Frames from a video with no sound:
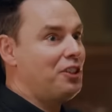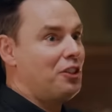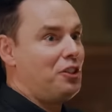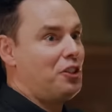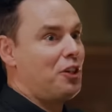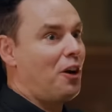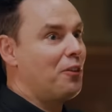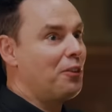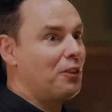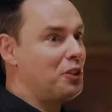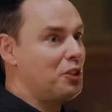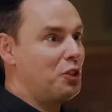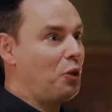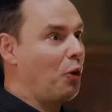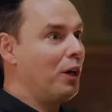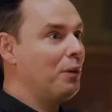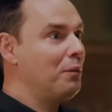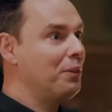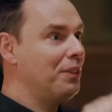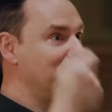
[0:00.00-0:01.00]
doesn't start the
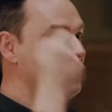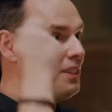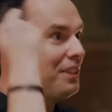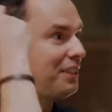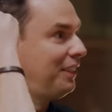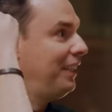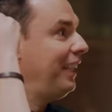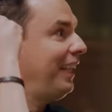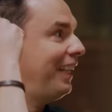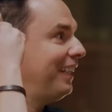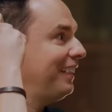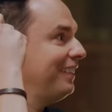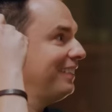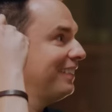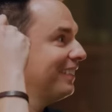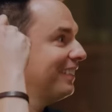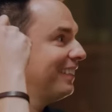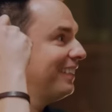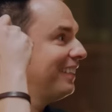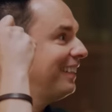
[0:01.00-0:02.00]
story with the
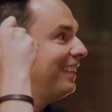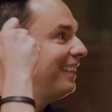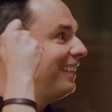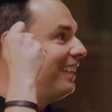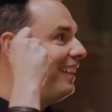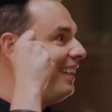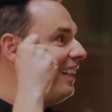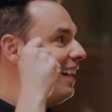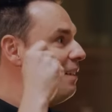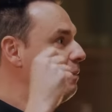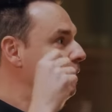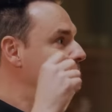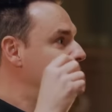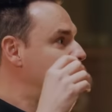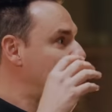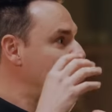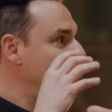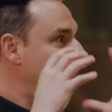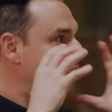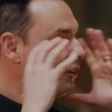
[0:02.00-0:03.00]
sling. I mean,
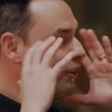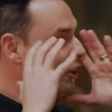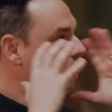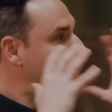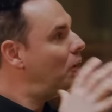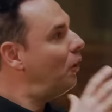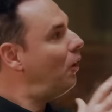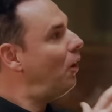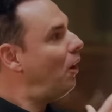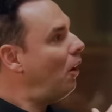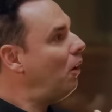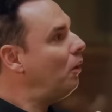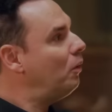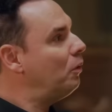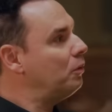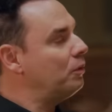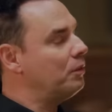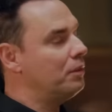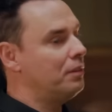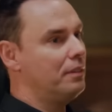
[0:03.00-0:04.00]
so you have to go,
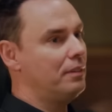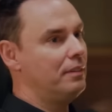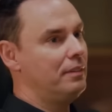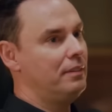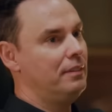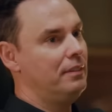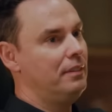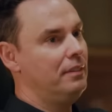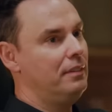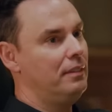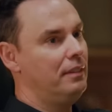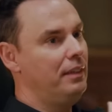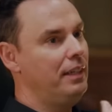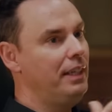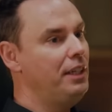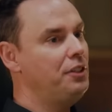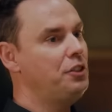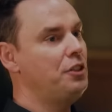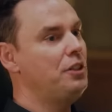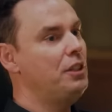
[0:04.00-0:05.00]
oh,
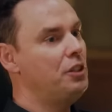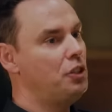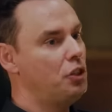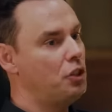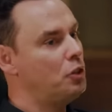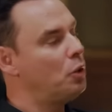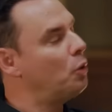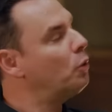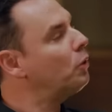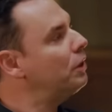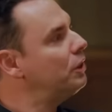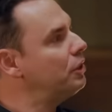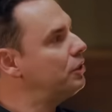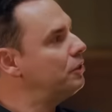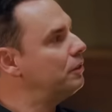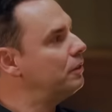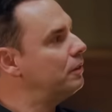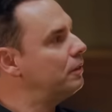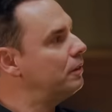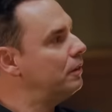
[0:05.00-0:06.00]
each of these
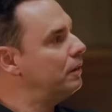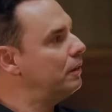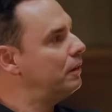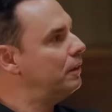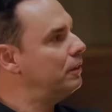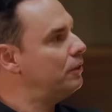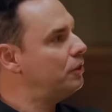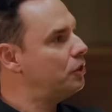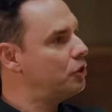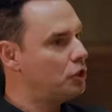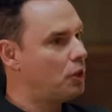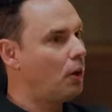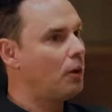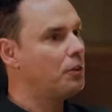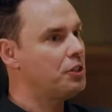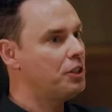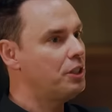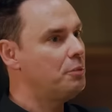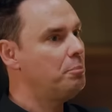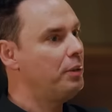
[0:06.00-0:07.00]
stories
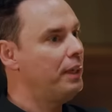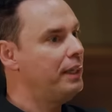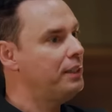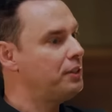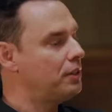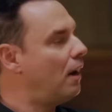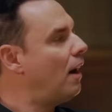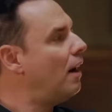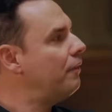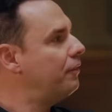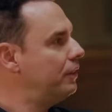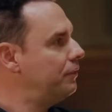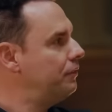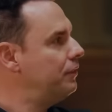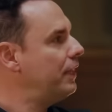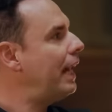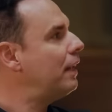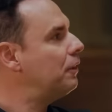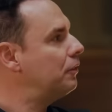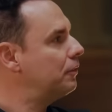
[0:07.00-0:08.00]
starts in a place often
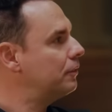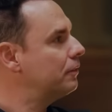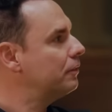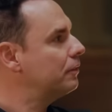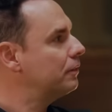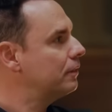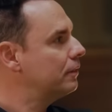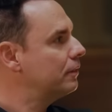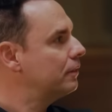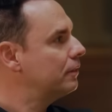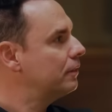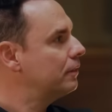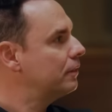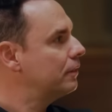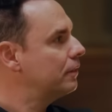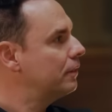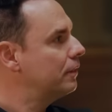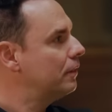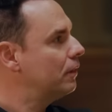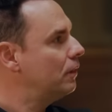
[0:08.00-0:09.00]
of doubt. Yeah.
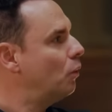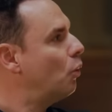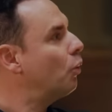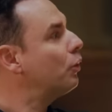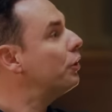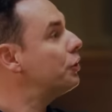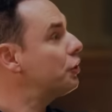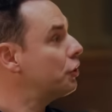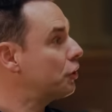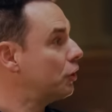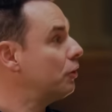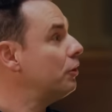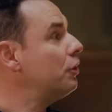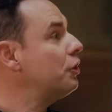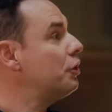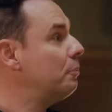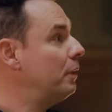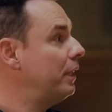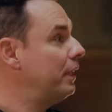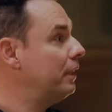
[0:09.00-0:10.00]
Or
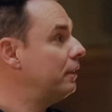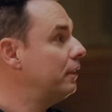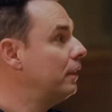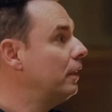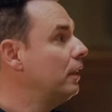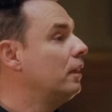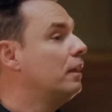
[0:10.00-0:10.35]
discouragement,